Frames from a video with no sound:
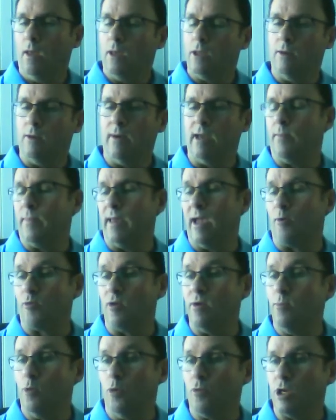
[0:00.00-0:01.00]
You may not be able
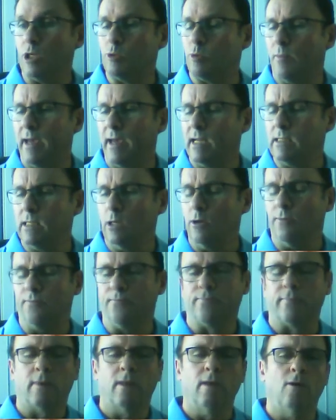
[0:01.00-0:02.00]
to remortgage to a better deal,
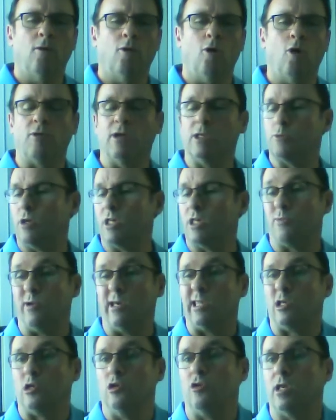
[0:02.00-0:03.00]
or interest
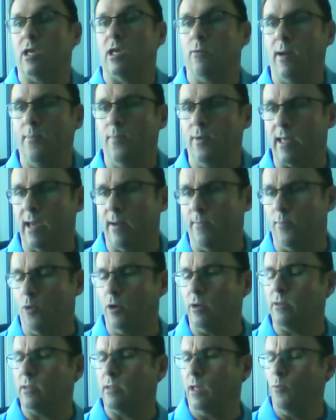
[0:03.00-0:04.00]
rates could go up at that
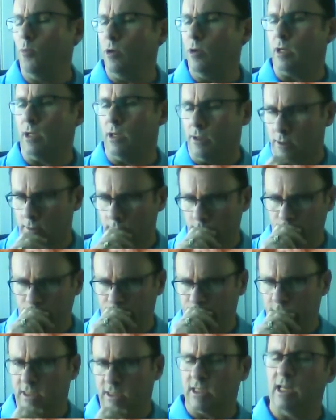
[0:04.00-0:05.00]
point. And then what are you going to do?
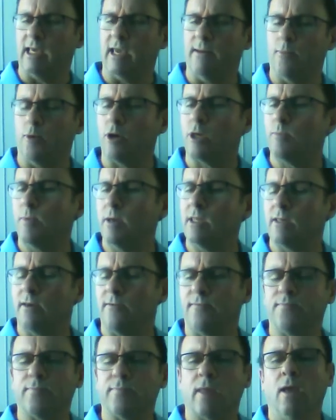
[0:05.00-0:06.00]
It's going to get more expensive.